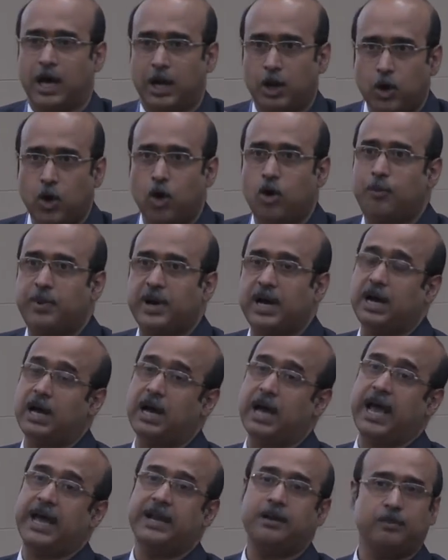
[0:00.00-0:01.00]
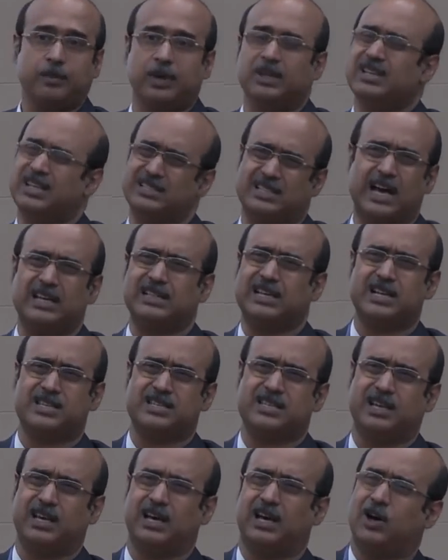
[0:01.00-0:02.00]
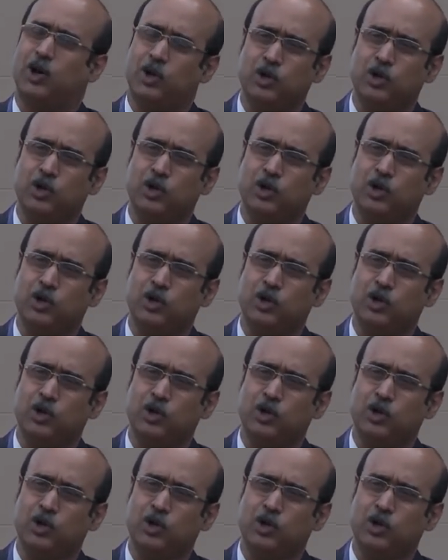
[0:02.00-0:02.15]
uh, Lopa and there's others, uh,